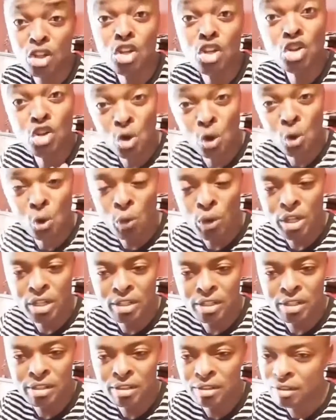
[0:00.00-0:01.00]
I am
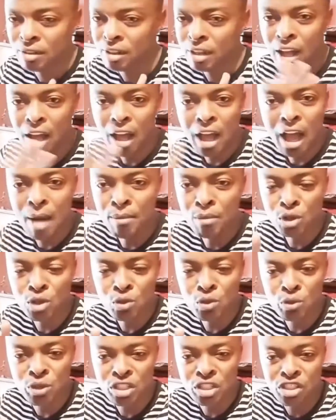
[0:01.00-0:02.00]
grateful to Jesus.
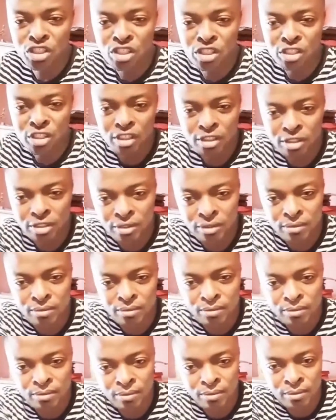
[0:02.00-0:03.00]
God bless
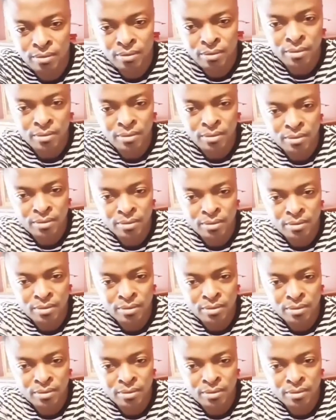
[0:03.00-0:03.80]
you. No